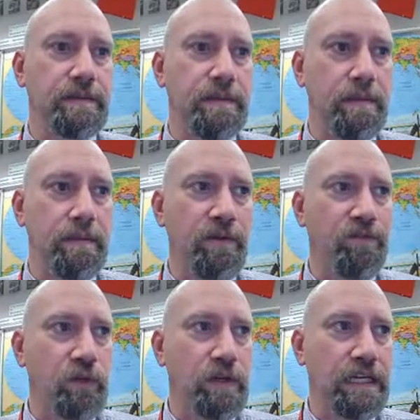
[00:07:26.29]
September
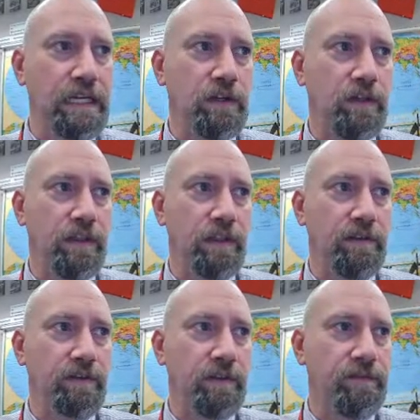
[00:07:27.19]
14,
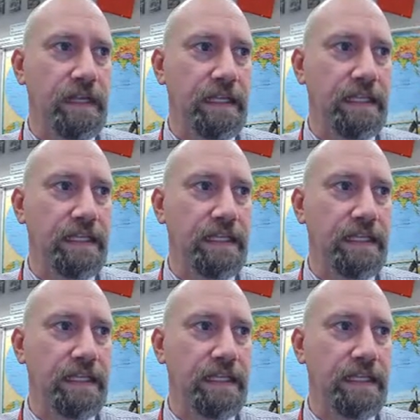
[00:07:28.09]
2015.